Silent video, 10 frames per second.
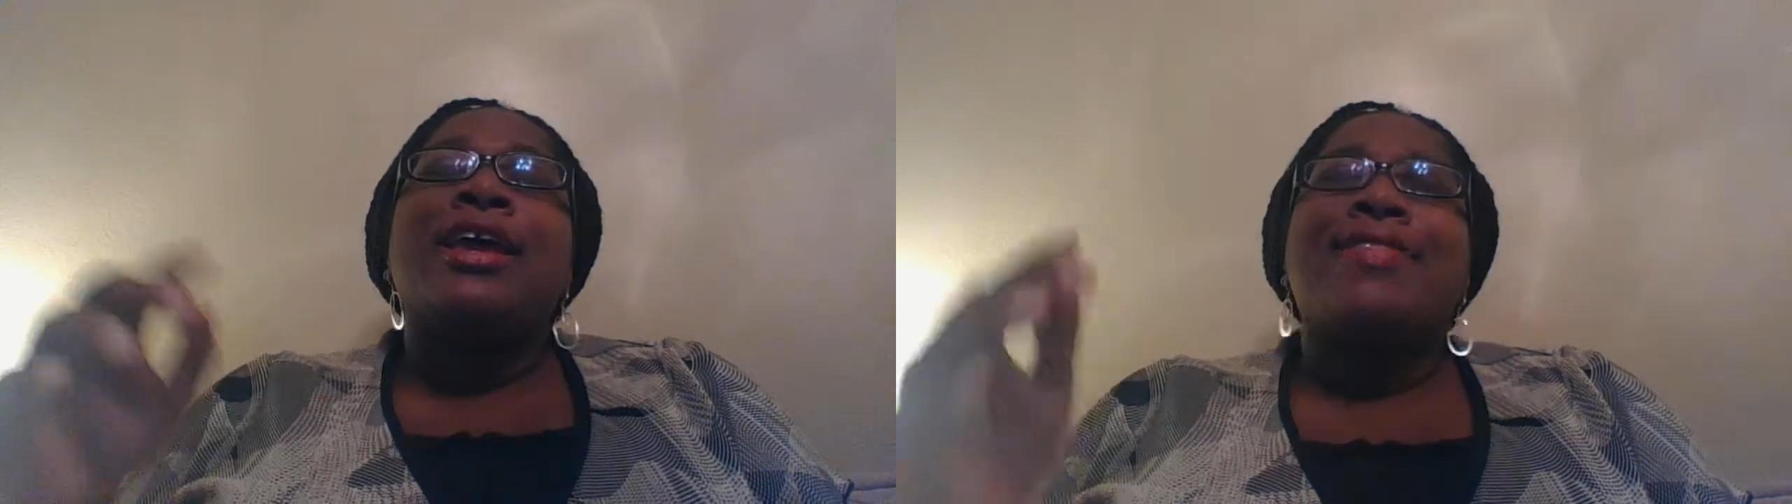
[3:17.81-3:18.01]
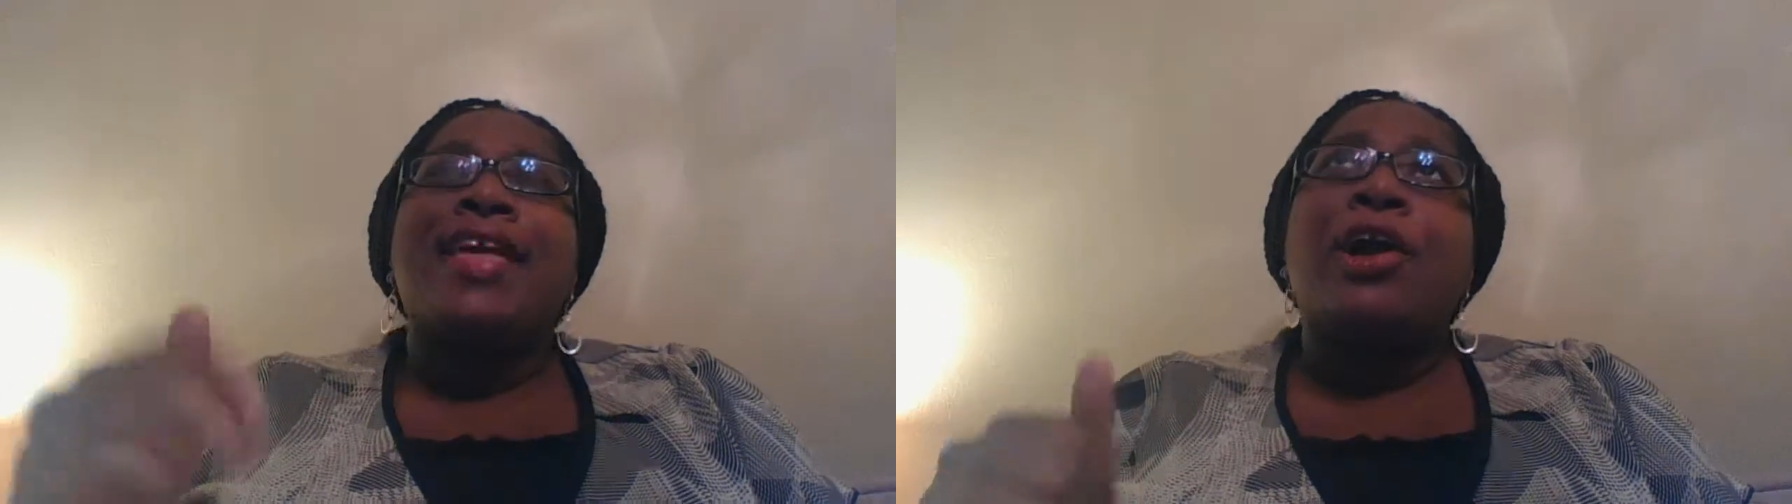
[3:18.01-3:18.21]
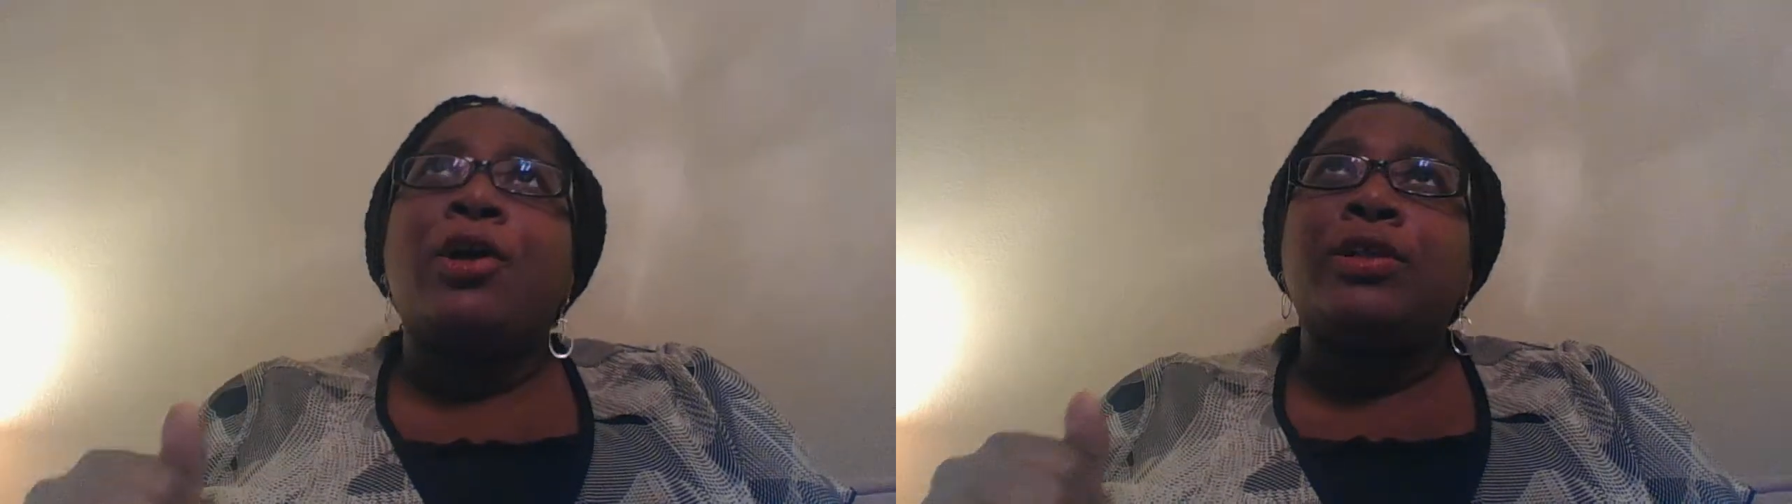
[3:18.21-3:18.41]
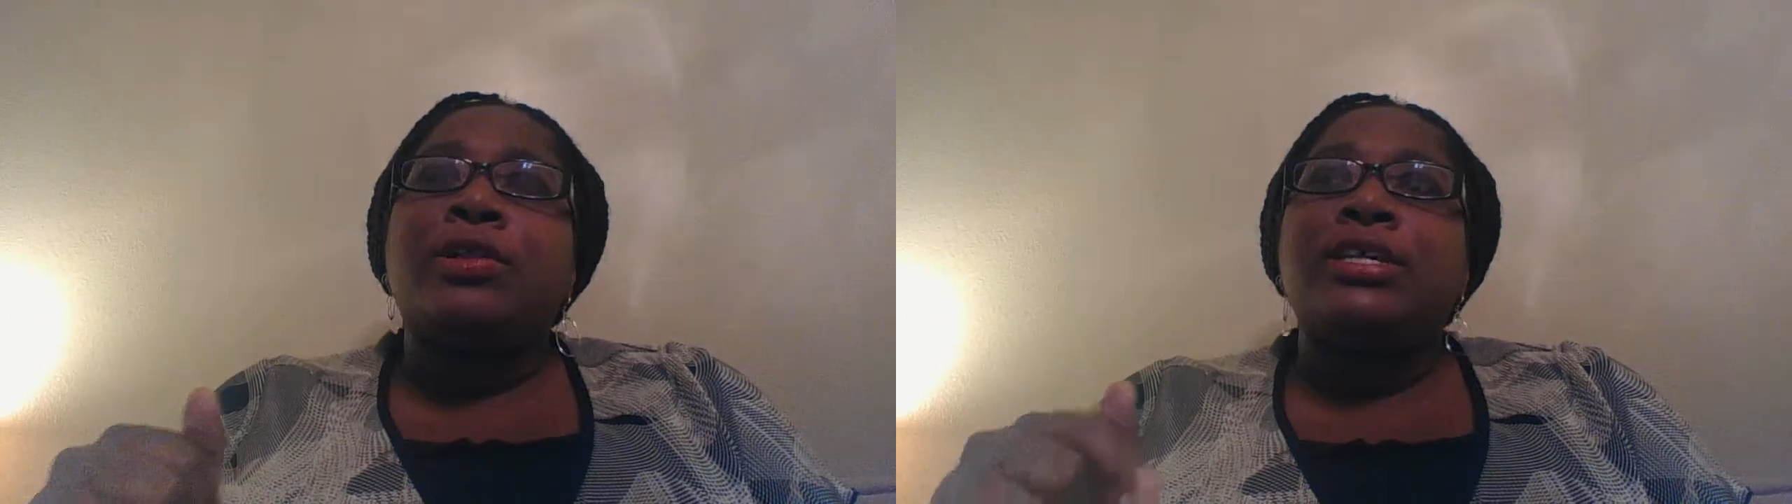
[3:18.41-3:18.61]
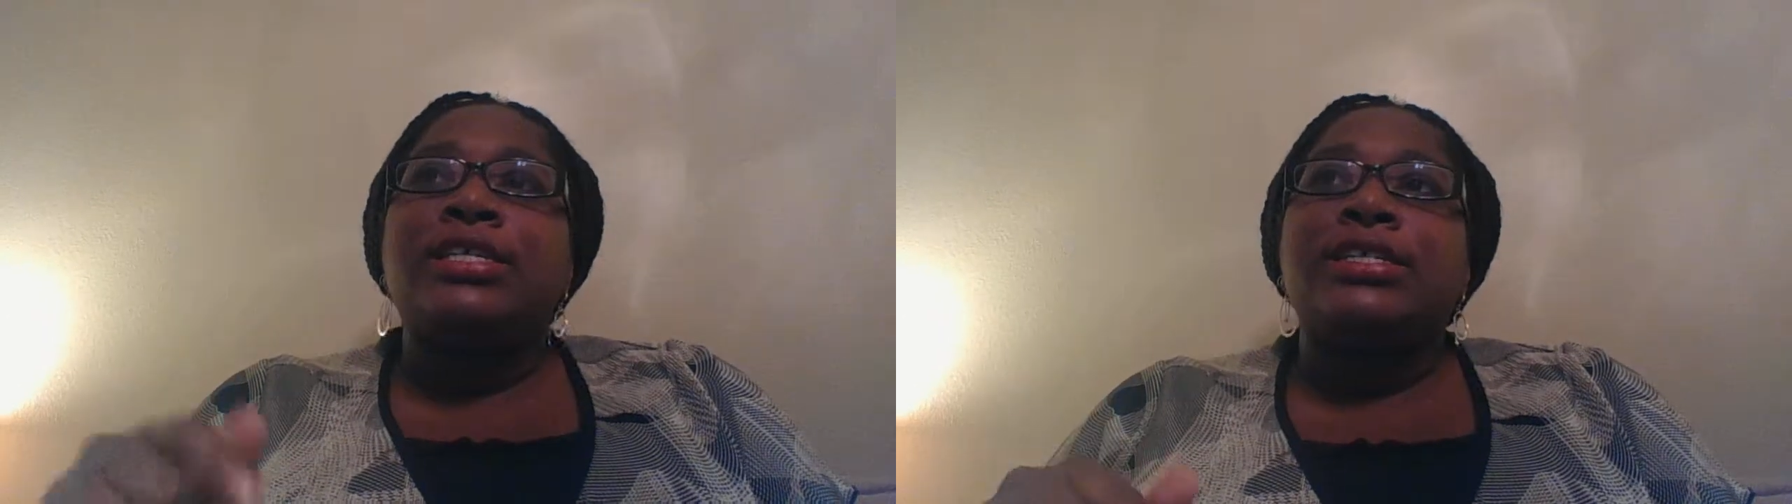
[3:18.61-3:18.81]
And that
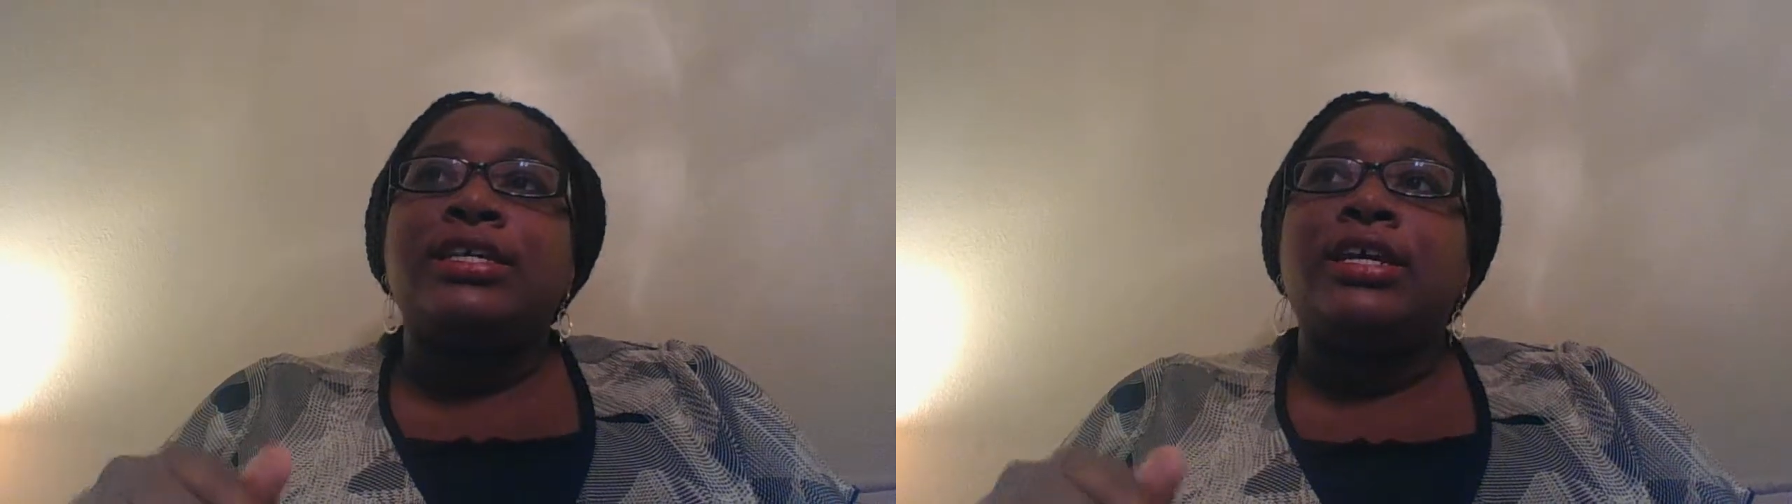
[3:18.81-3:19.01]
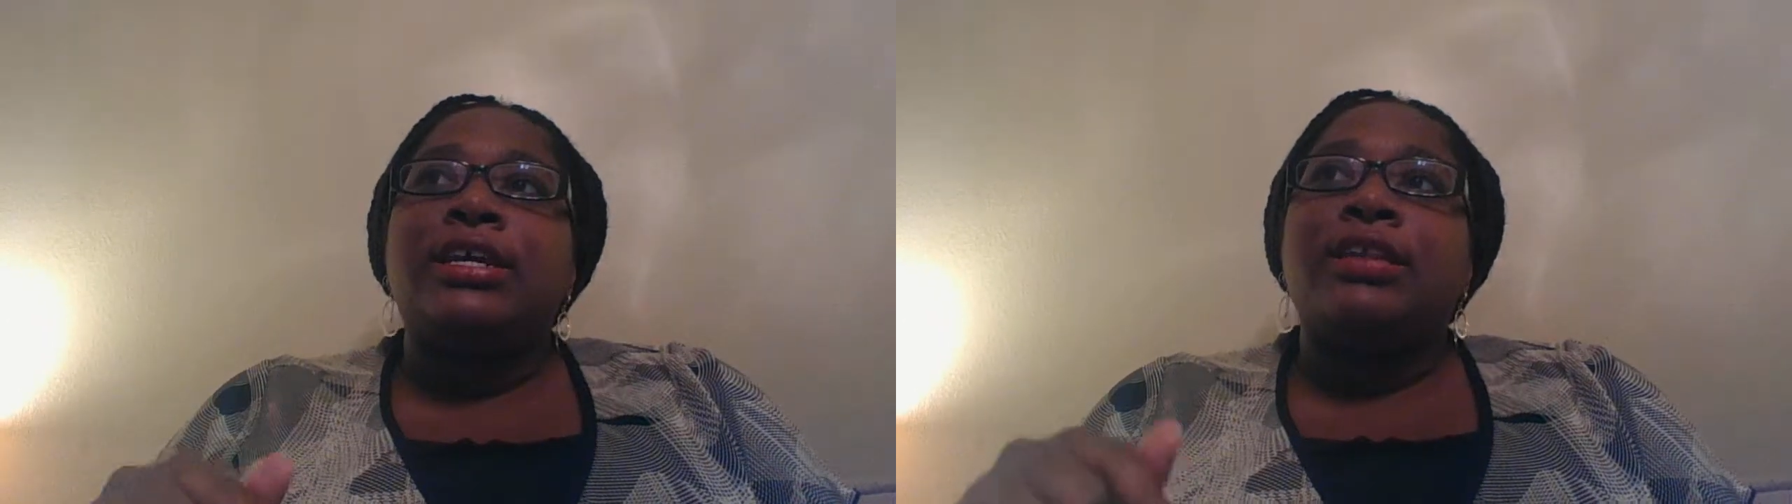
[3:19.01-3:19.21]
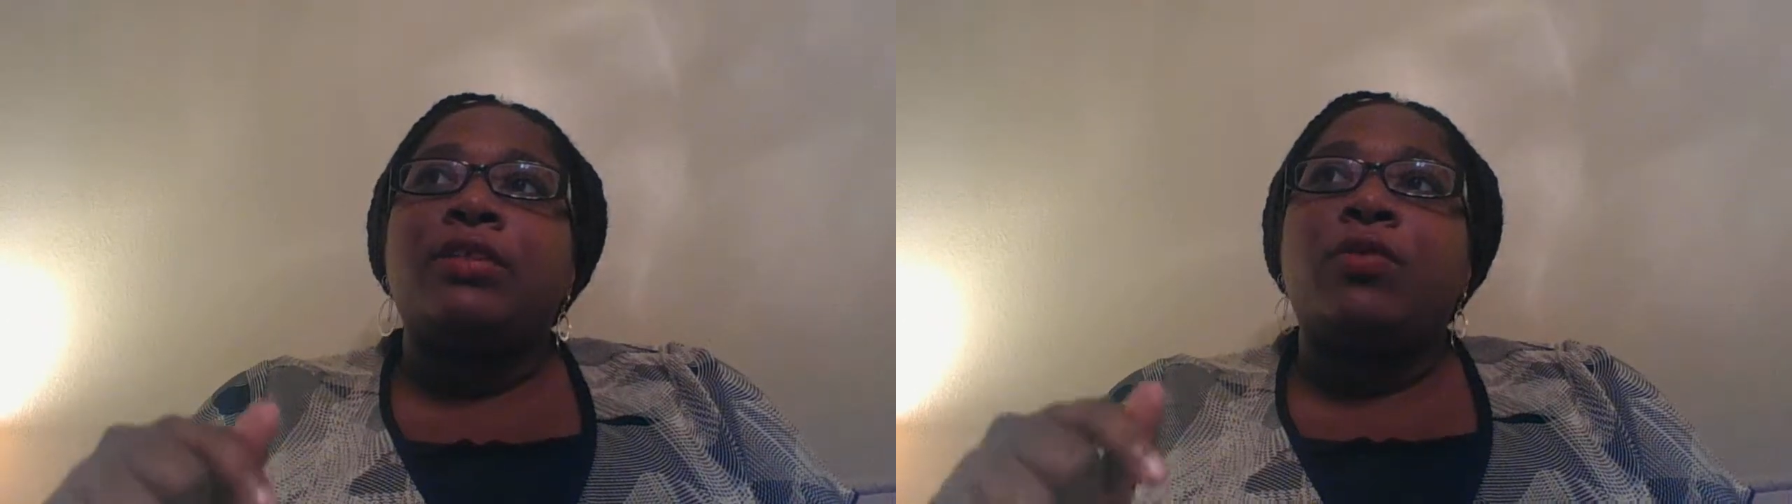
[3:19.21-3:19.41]
article is in